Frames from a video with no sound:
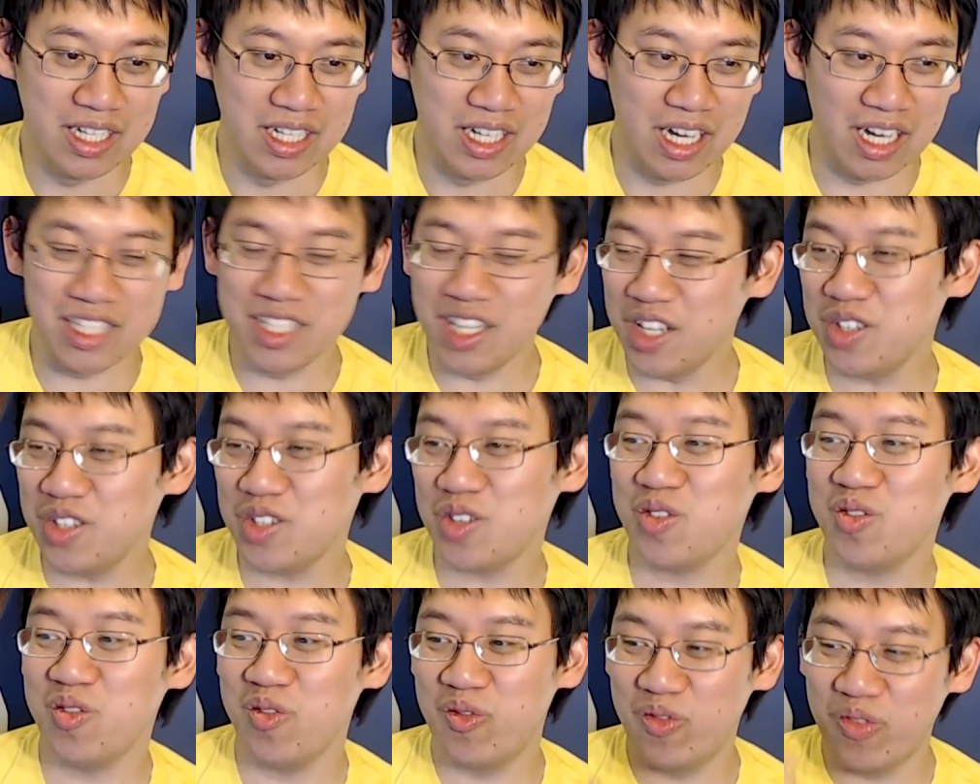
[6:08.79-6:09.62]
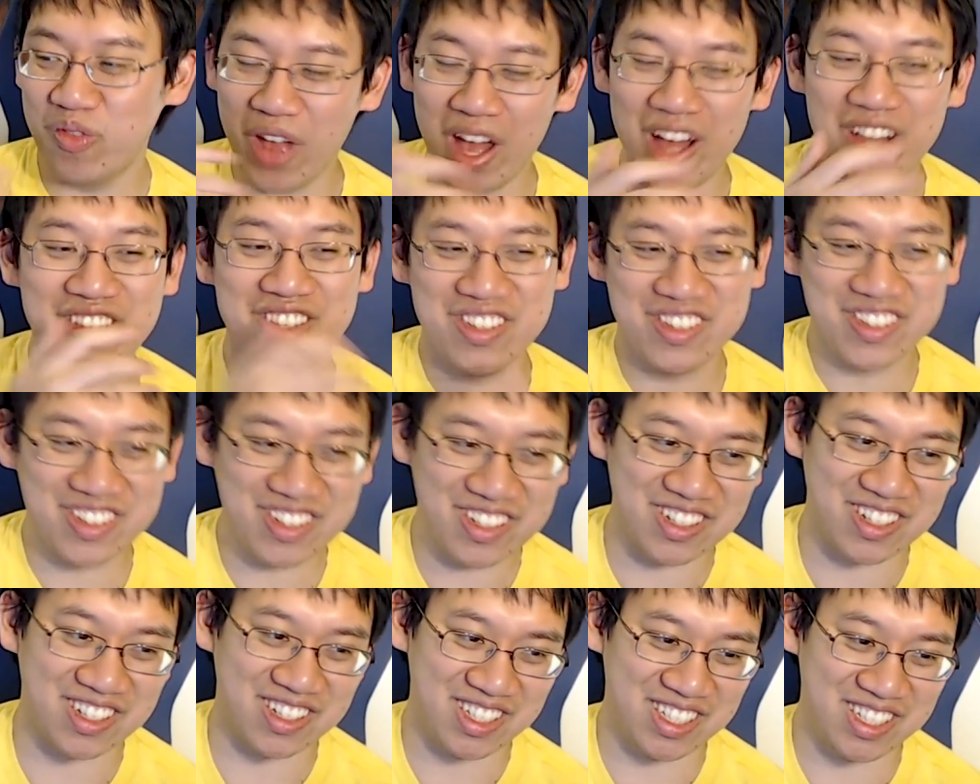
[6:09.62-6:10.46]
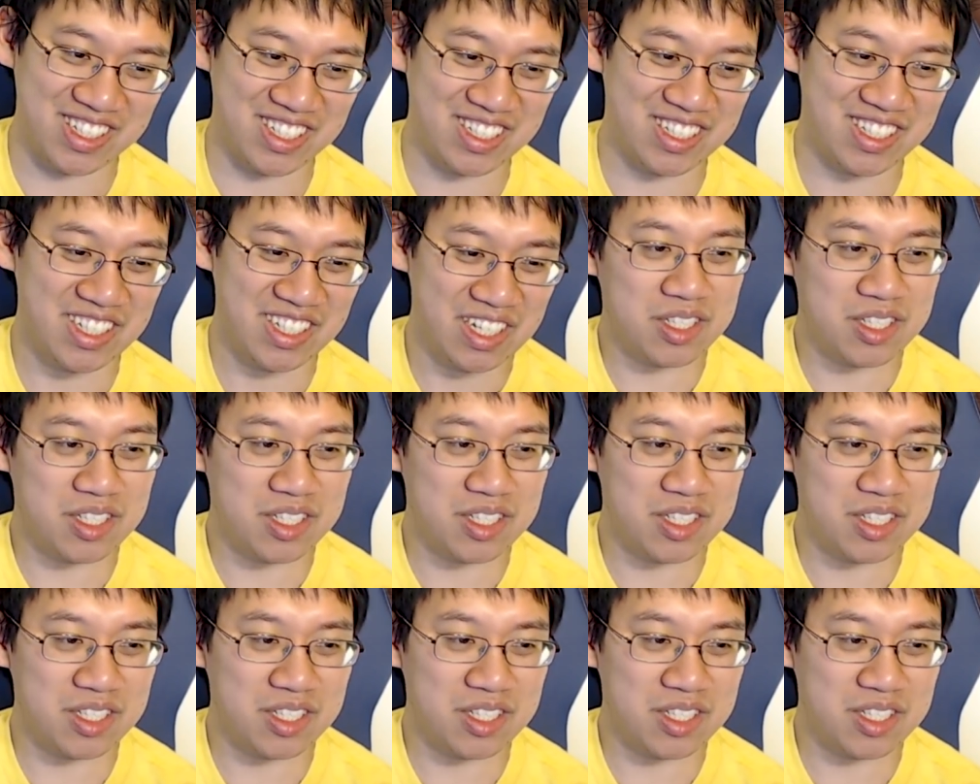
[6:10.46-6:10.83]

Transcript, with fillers: Another value card here.